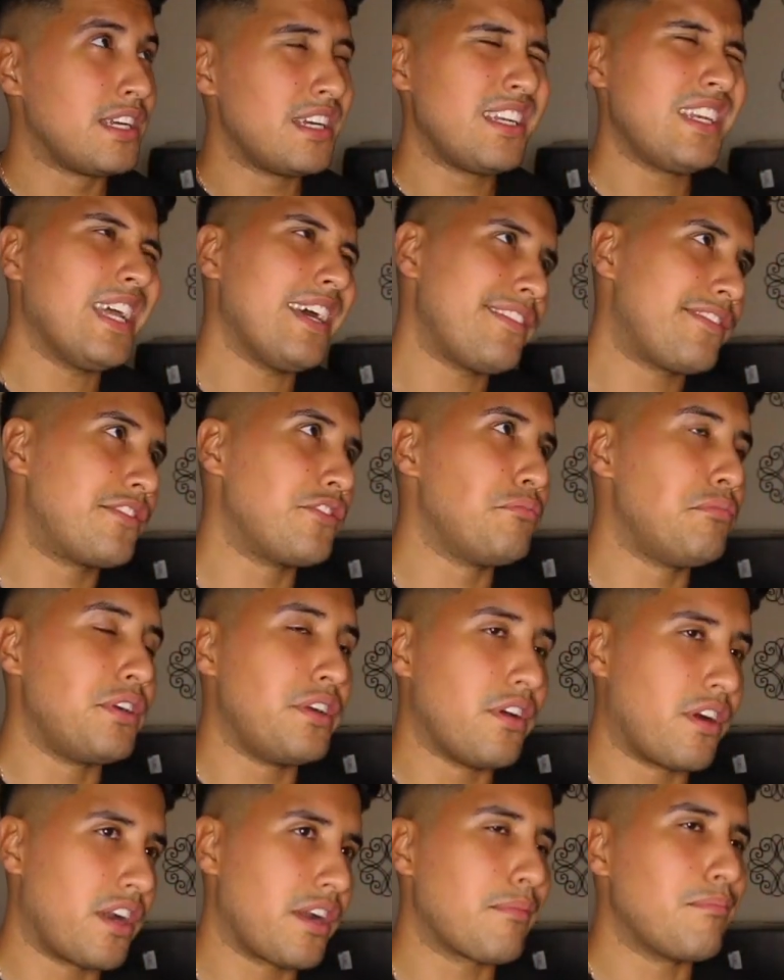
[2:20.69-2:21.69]
Not super
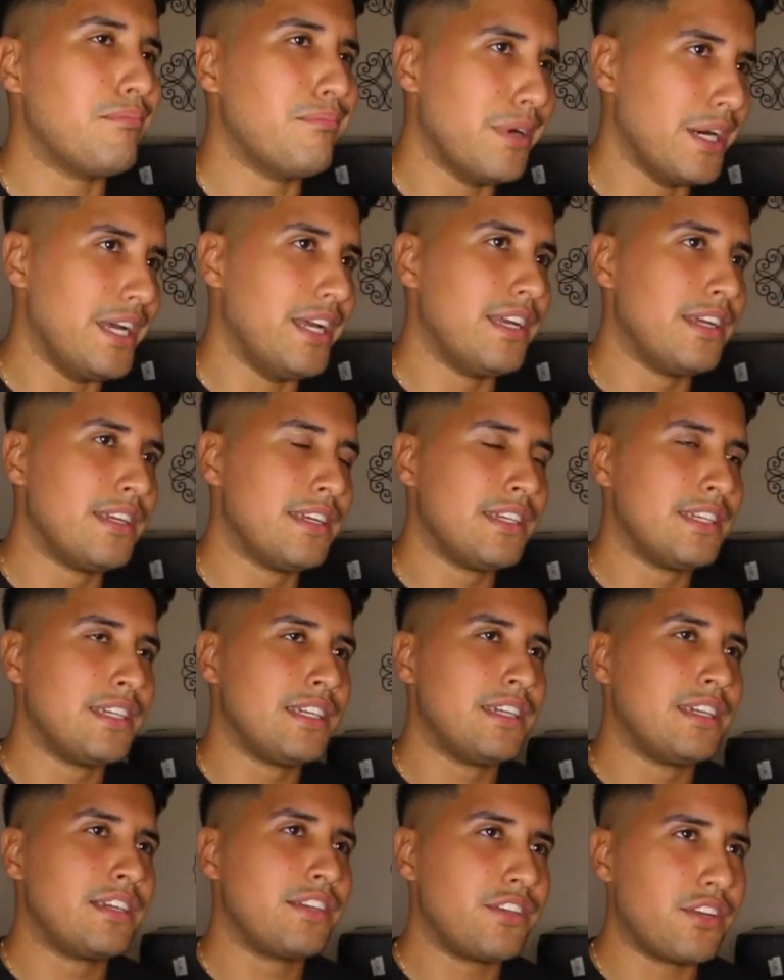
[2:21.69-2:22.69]
dark, but
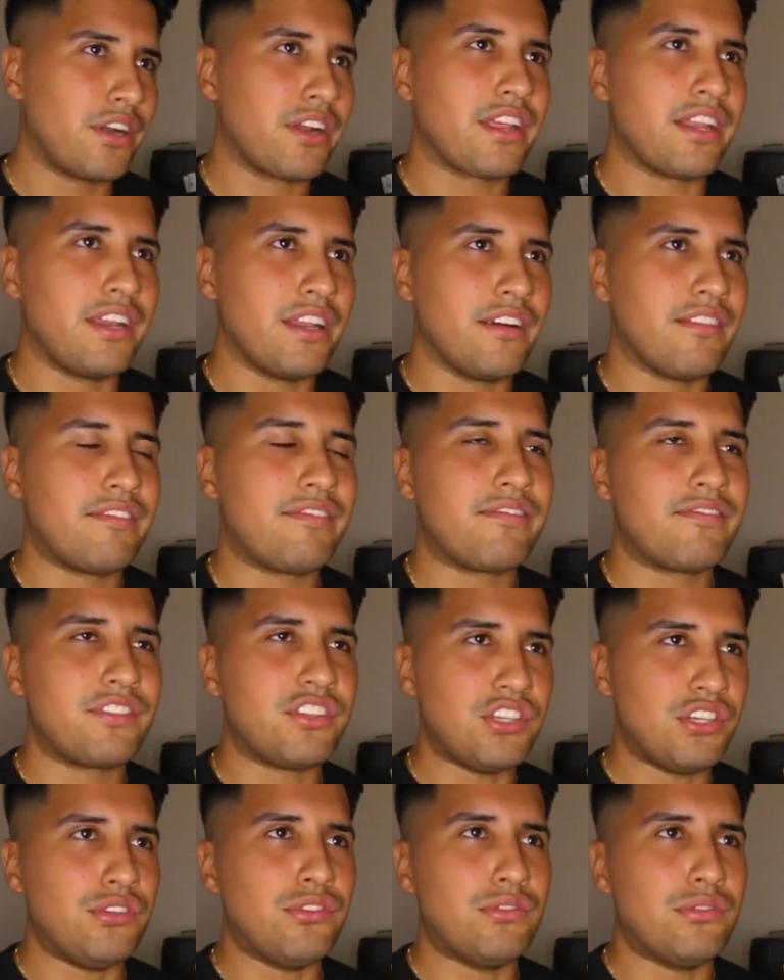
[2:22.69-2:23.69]
dark enough
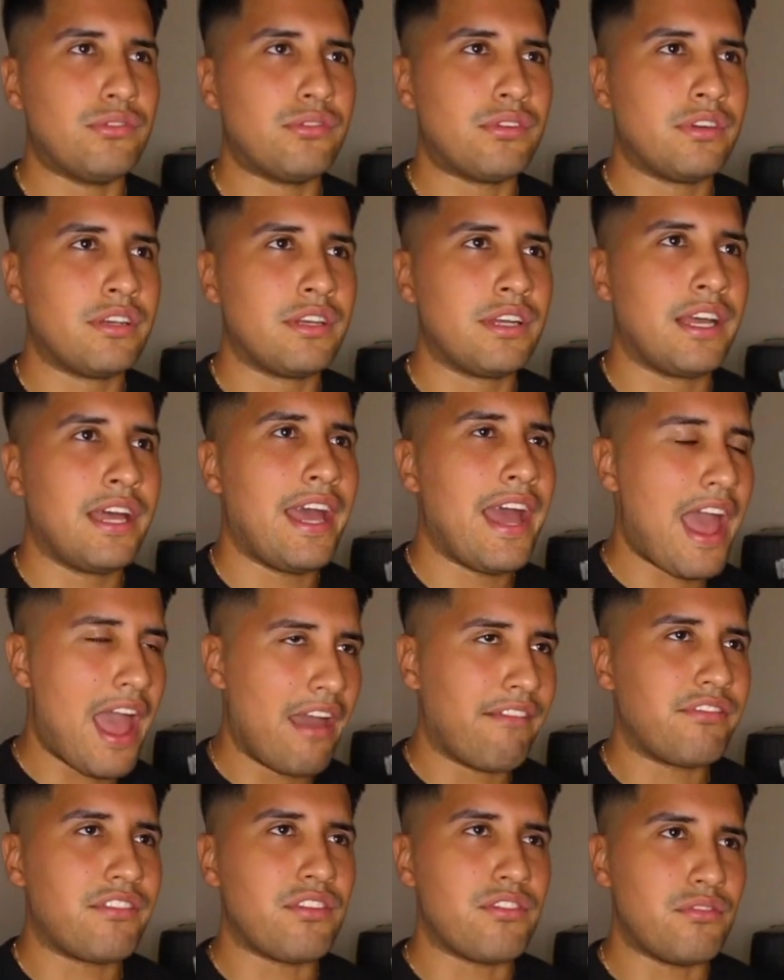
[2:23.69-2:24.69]
to
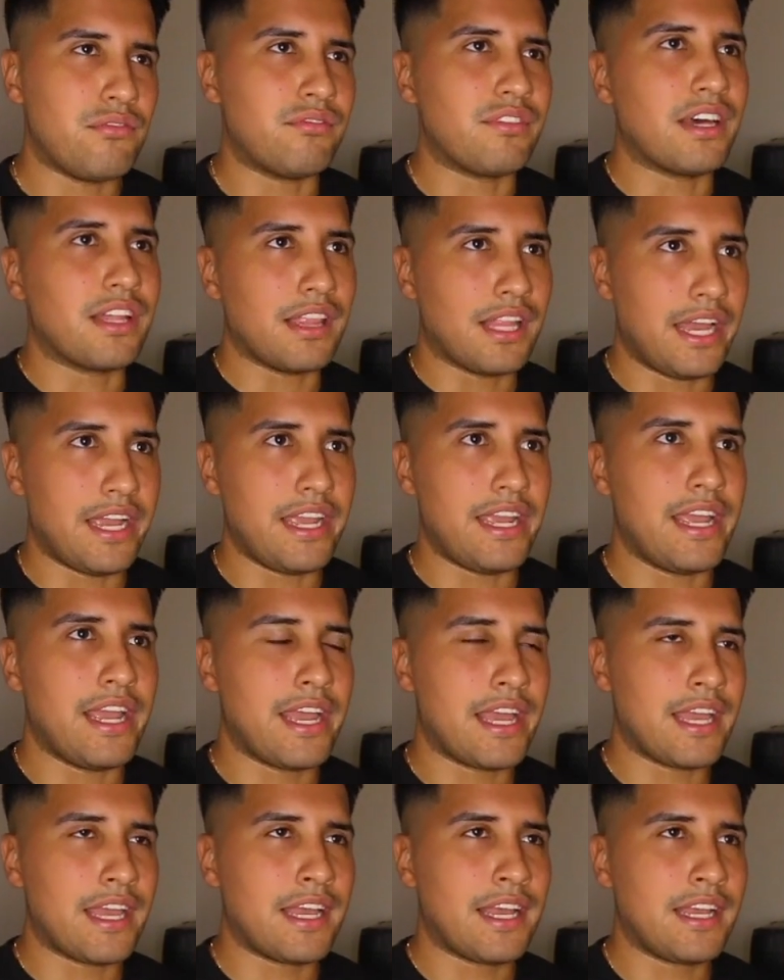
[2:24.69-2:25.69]
have to use a light,
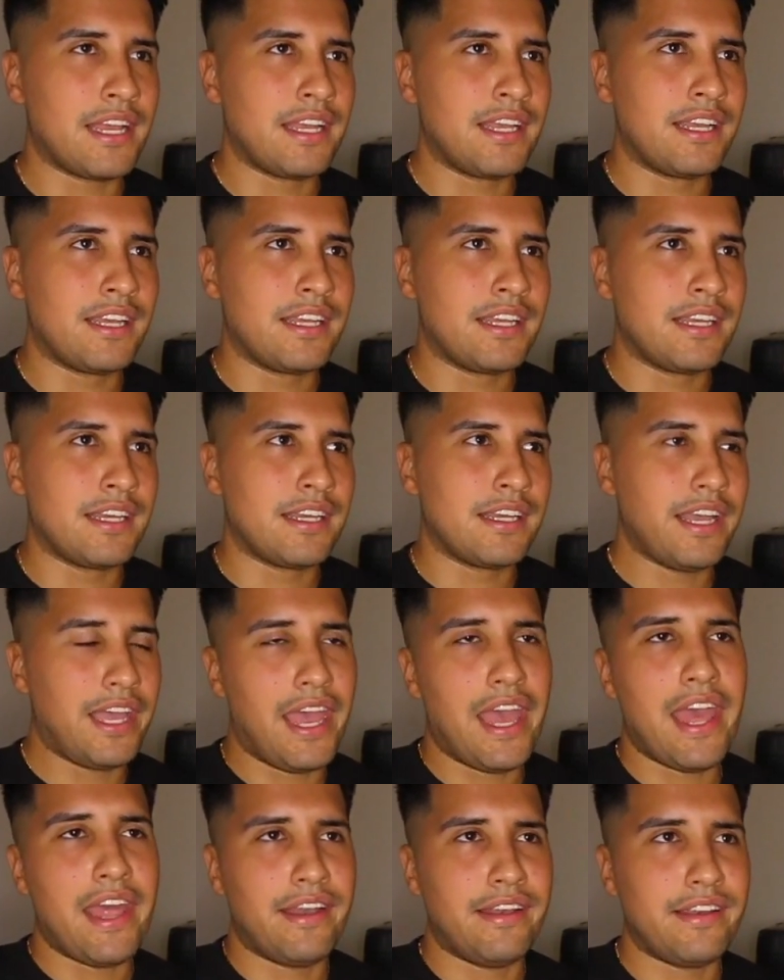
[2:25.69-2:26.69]

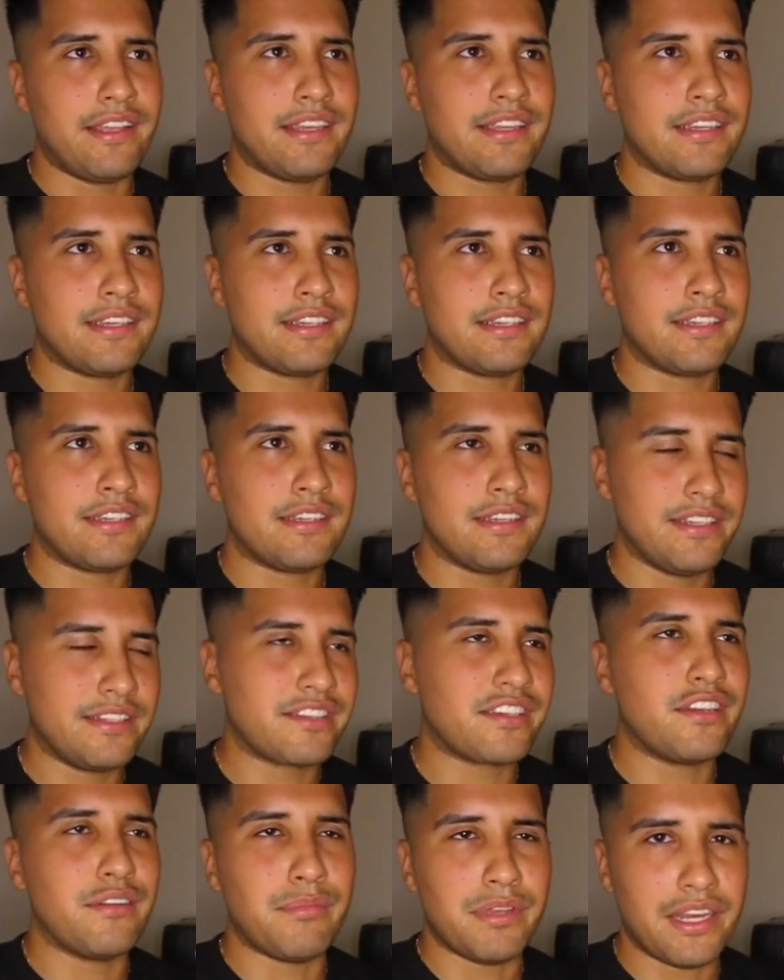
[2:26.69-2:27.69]
and it's
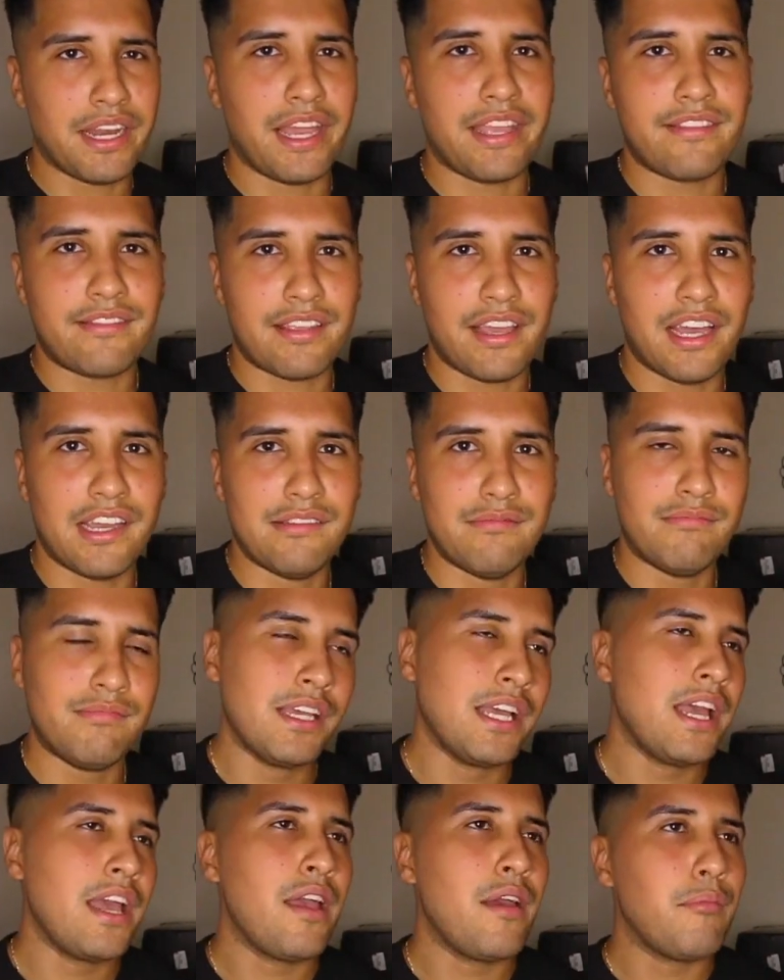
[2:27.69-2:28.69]
gonna be nighttime
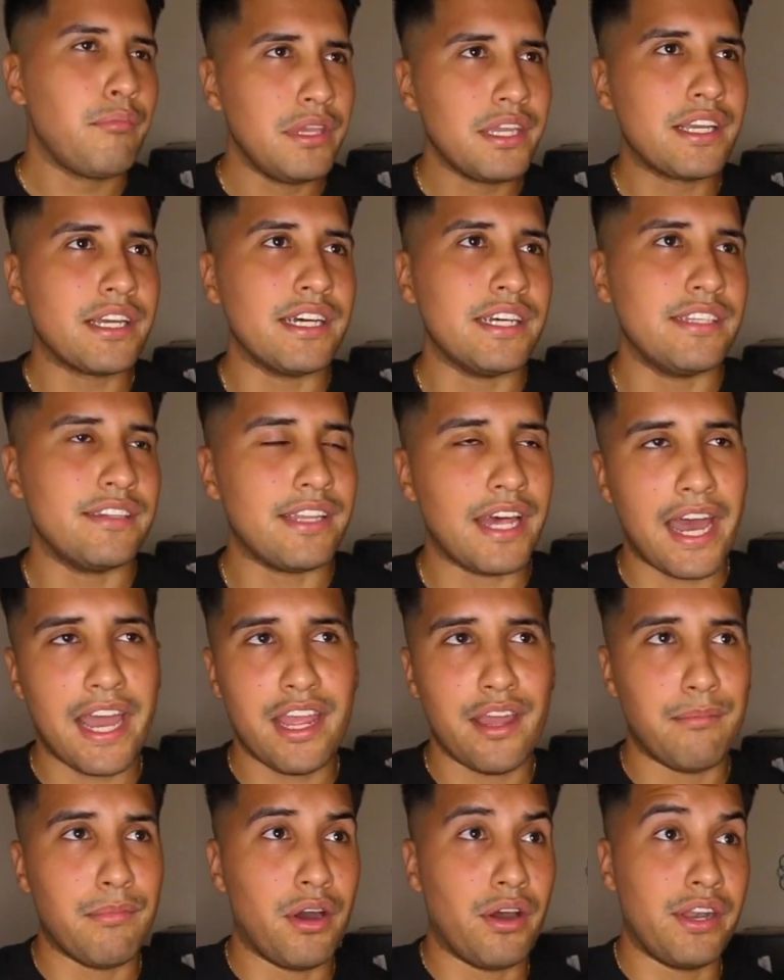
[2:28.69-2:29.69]
because I
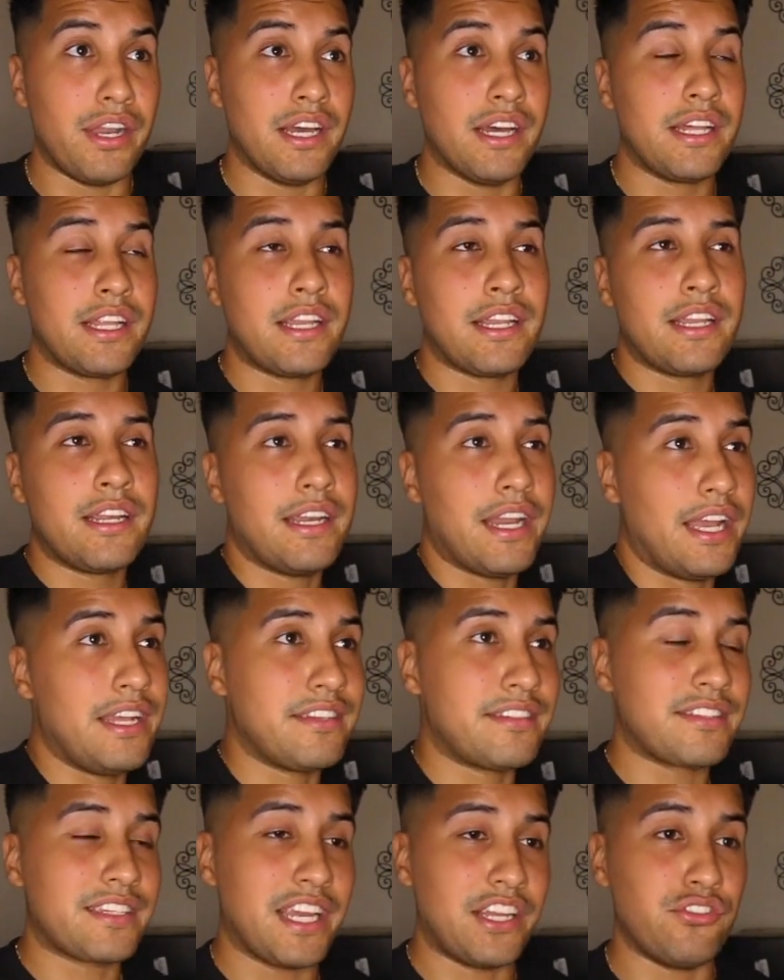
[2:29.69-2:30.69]
am on a night
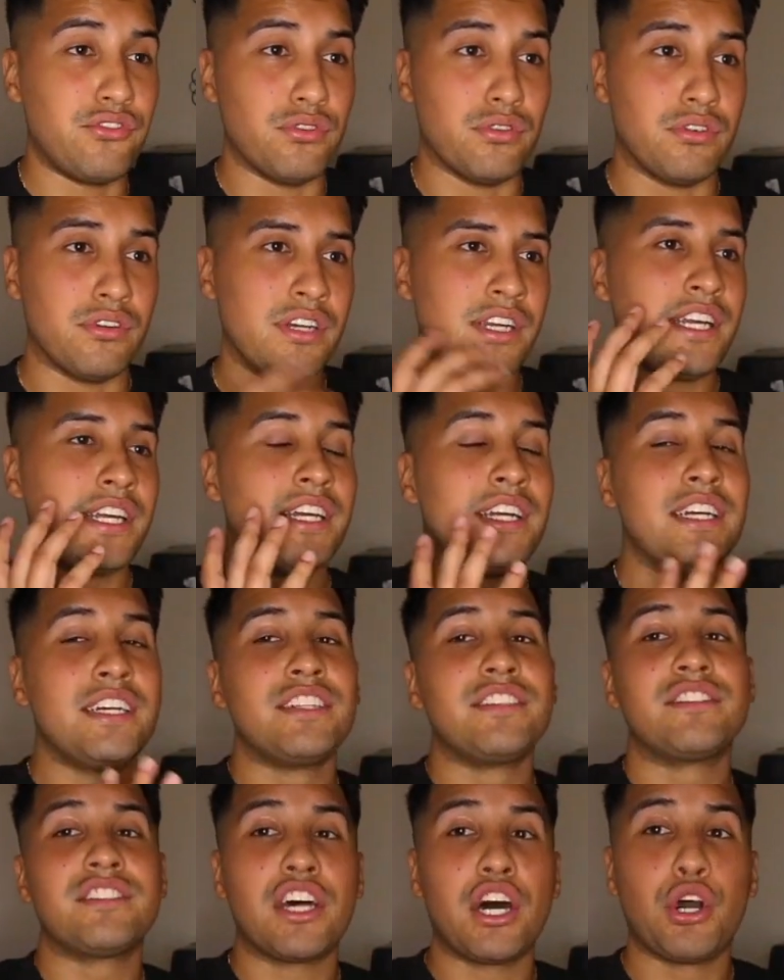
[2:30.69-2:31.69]
schedule.
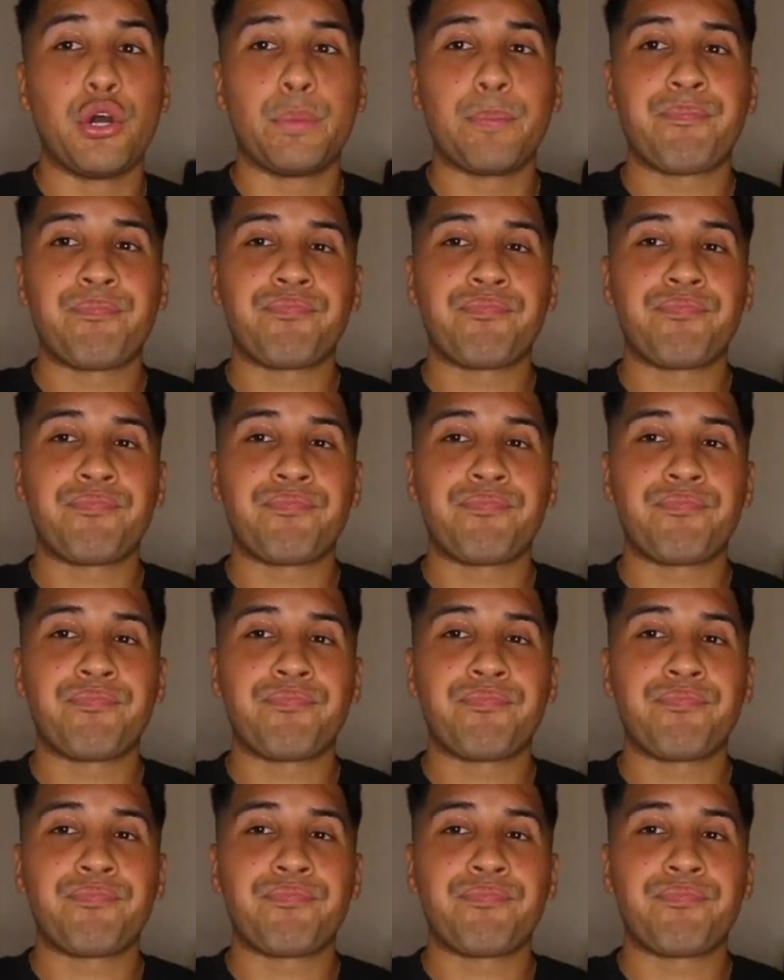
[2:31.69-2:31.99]
So